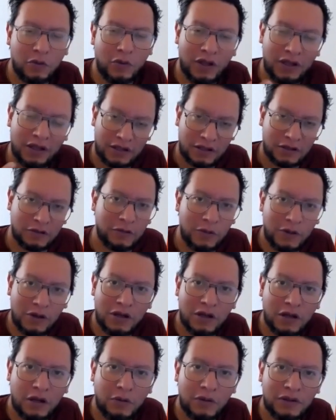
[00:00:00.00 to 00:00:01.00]
what
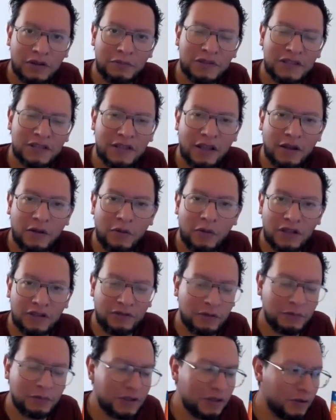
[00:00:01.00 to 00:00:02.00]
the mistake was
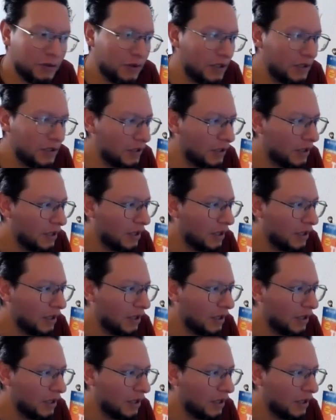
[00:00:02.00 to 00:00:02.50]
from student.